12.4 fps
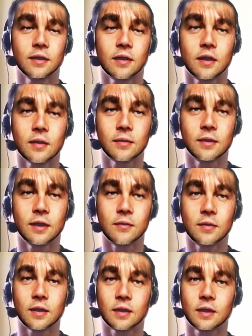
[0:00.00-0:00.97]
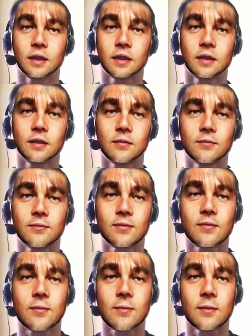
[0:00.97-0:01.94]
of the image.
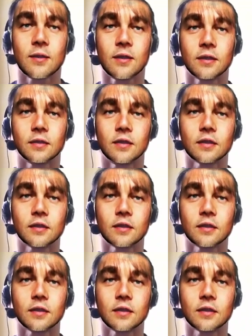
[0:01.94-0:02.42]
And